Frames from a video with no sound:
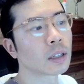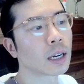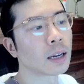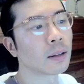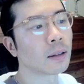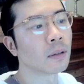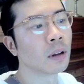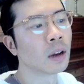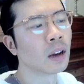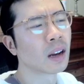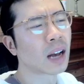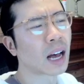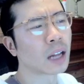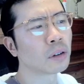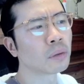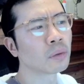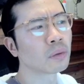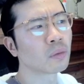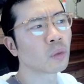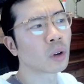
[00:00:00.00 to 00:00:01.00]
and I
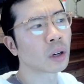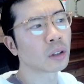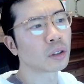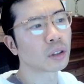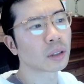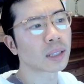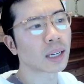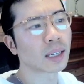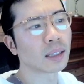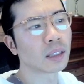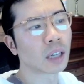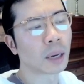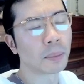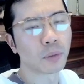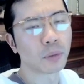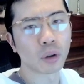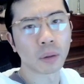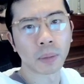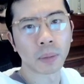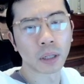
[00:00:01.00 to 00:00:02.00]
don't want to just like dump
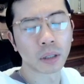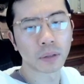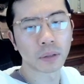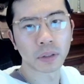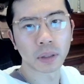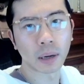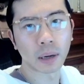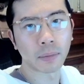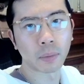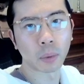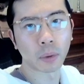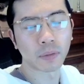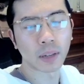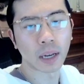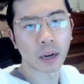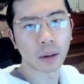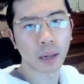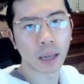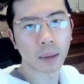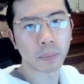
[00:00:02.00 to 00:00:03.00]
you a bunch of stuff
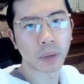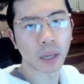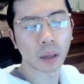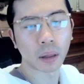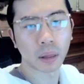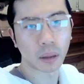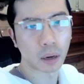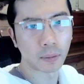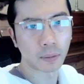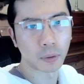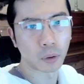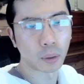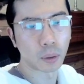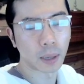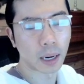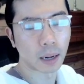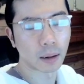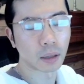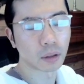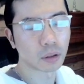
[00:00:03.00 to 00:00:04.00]
without like being thoughtful
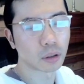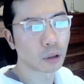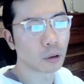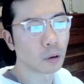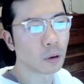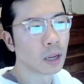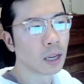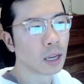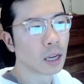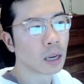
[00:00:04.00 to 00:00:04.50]
about it. So